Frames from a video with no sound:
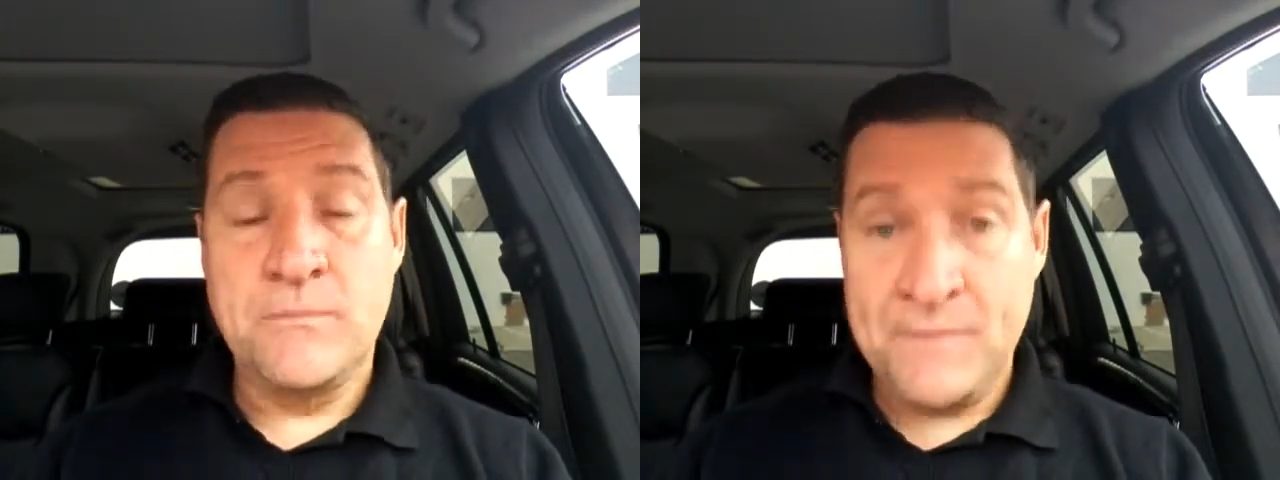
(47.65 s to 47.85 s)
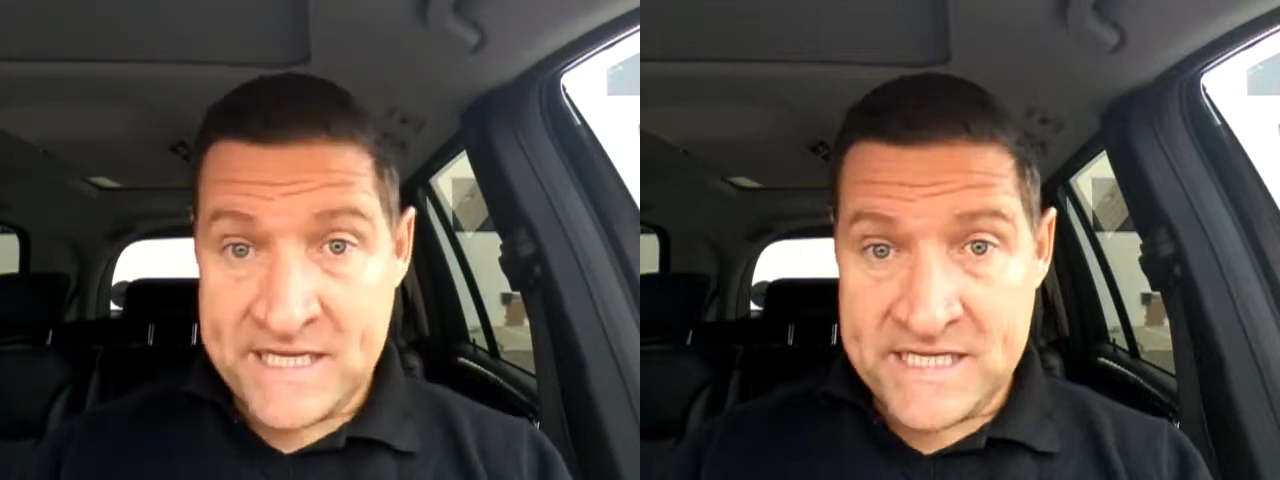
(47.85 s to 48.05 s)

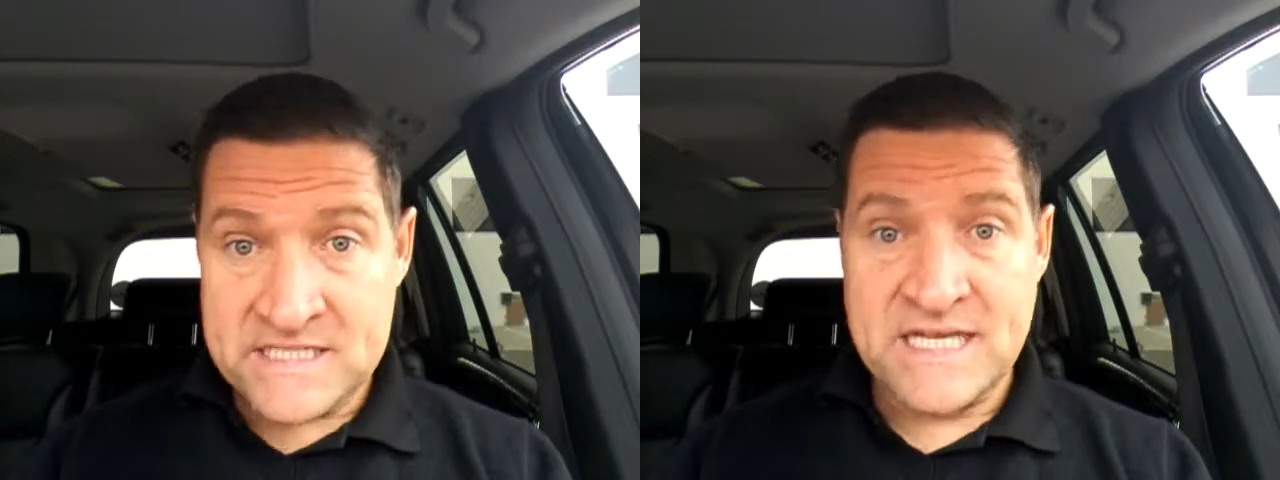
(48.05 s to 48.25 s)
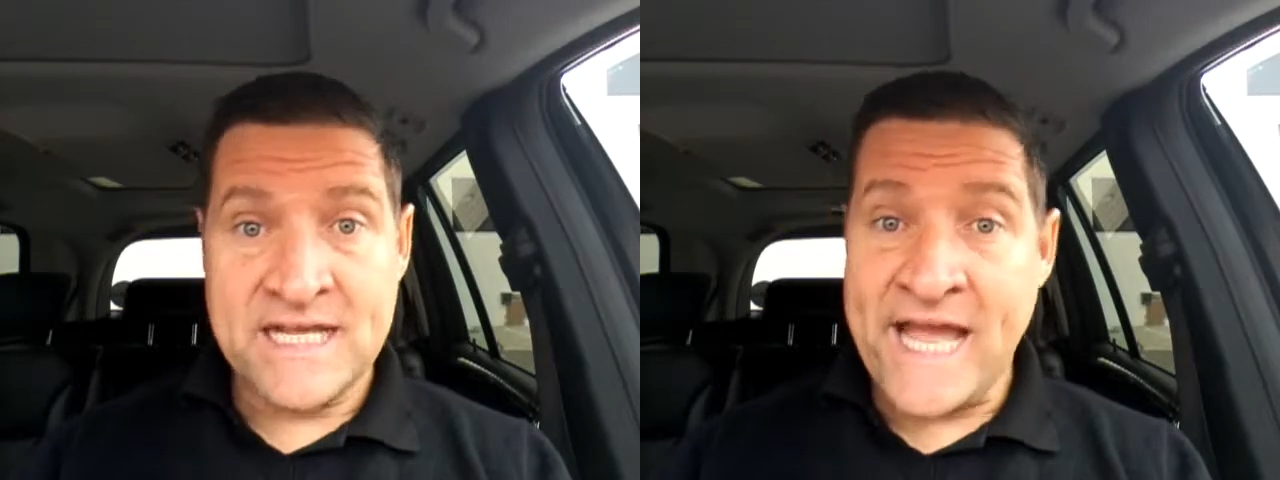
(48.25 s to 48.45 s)

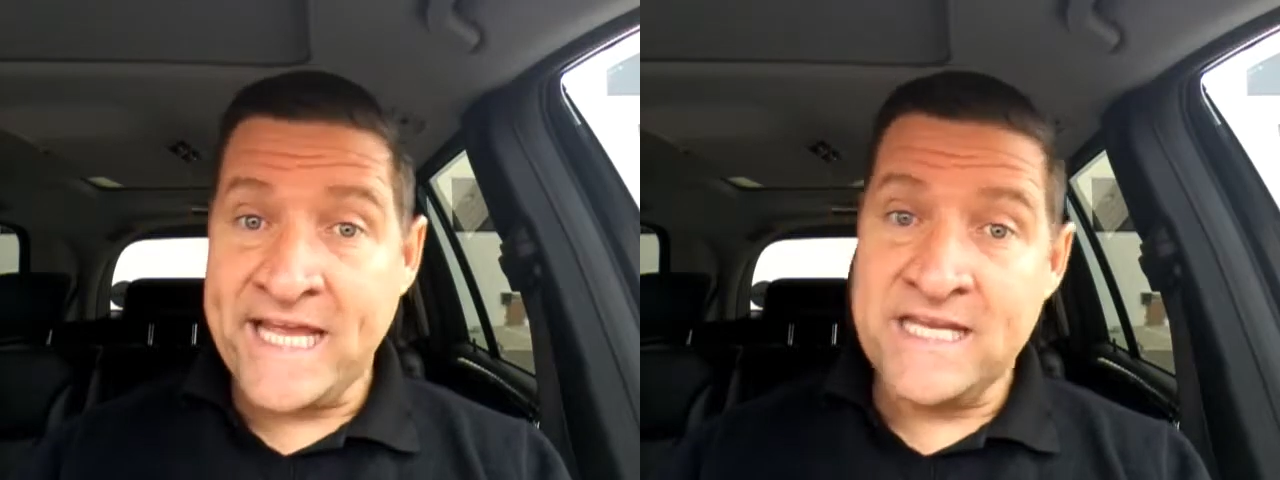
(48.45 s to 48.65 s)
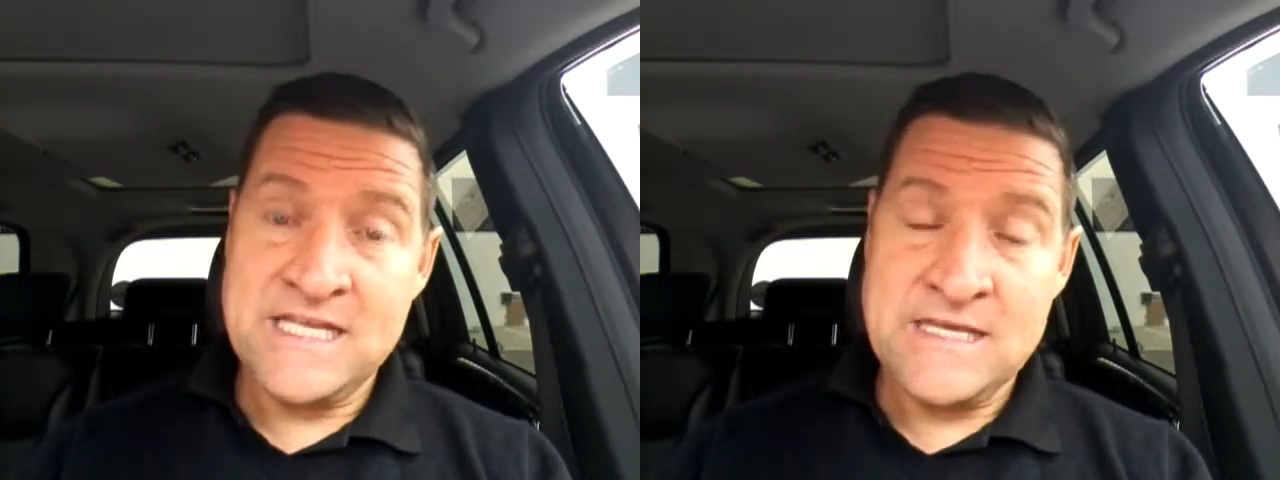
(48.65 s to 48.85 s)
please
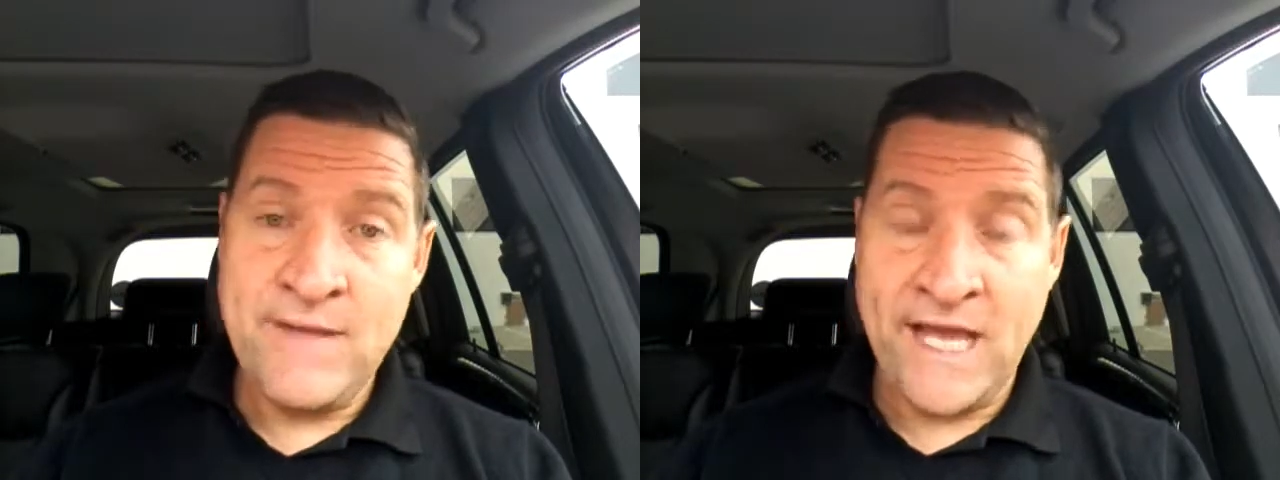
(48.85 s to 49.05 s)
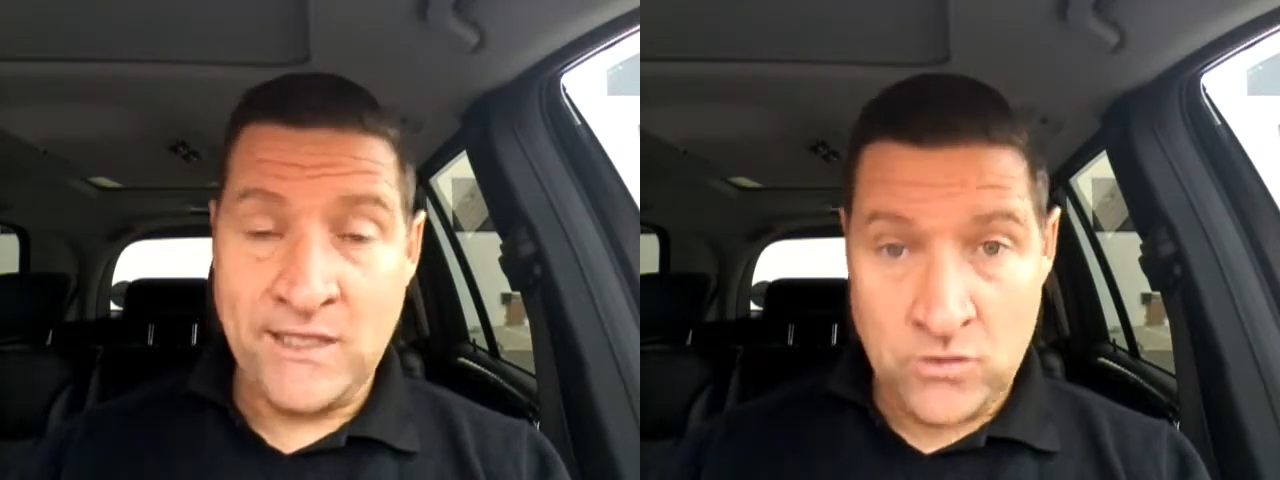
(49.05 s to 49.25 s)
again
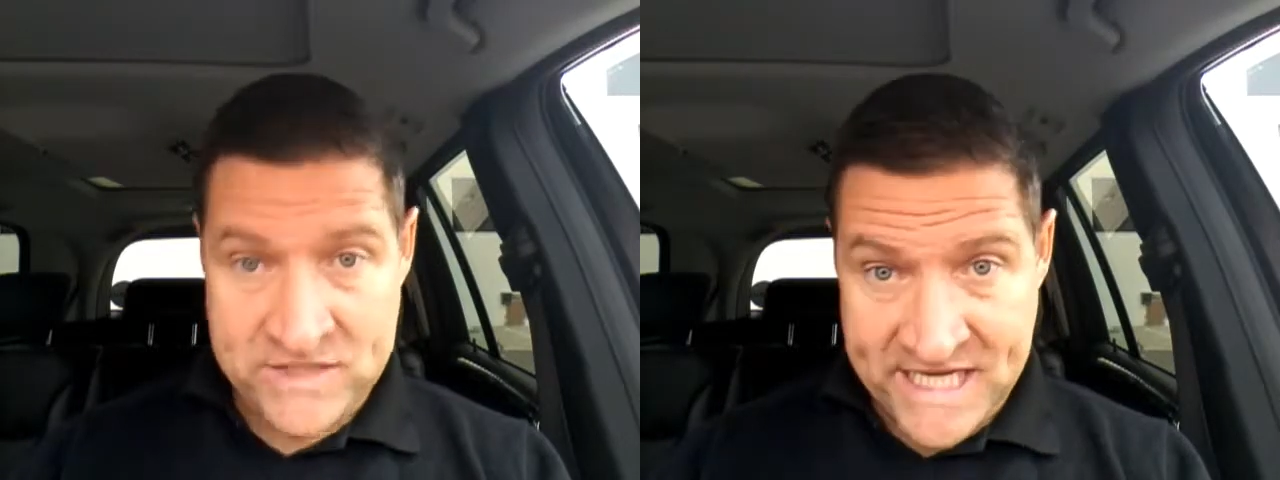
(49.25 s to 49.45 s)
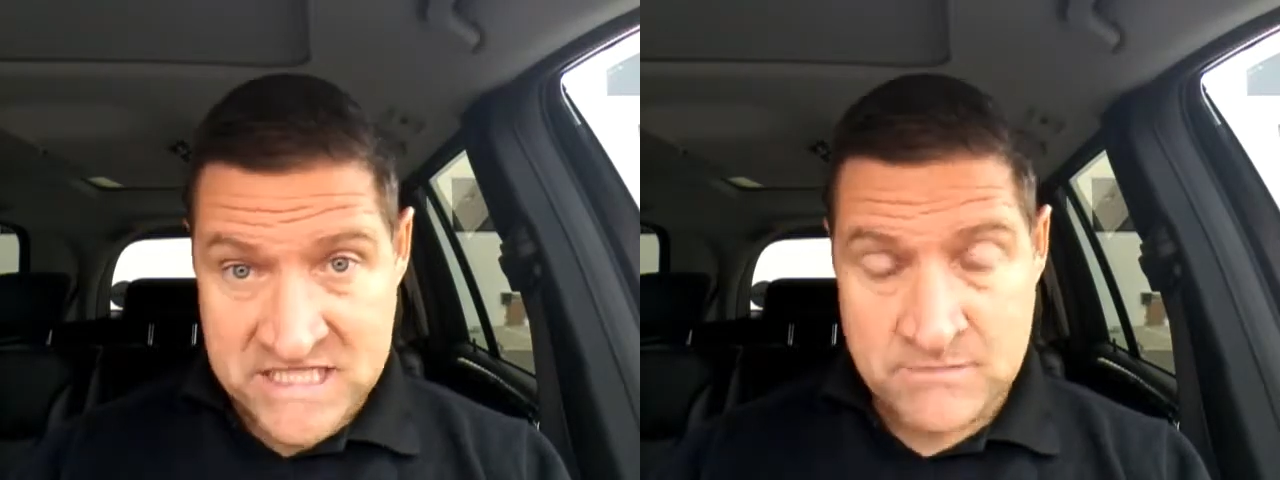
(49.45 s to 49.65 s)
email or
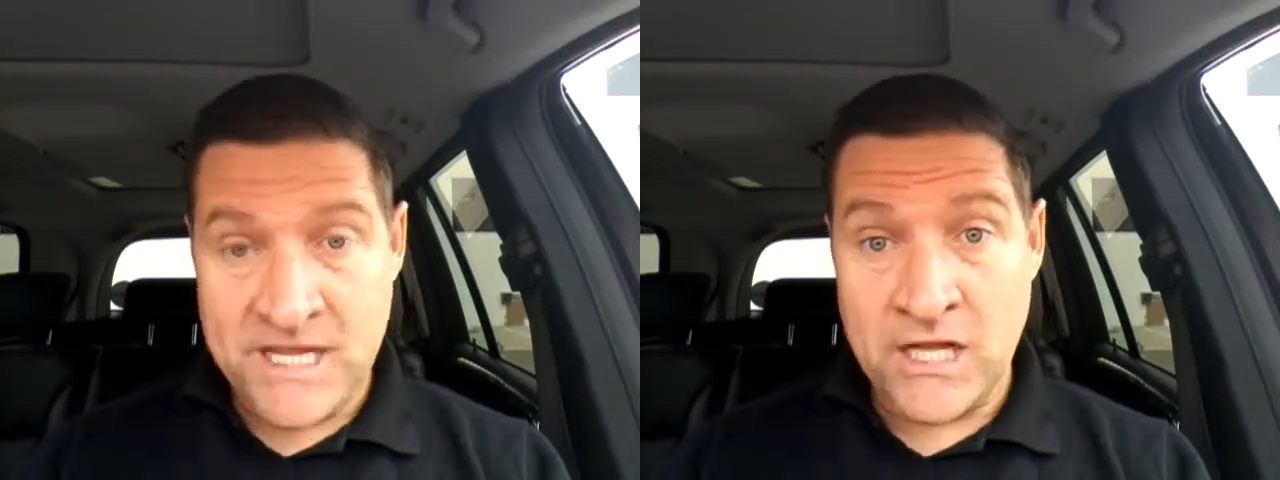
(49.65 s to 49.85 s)
text me.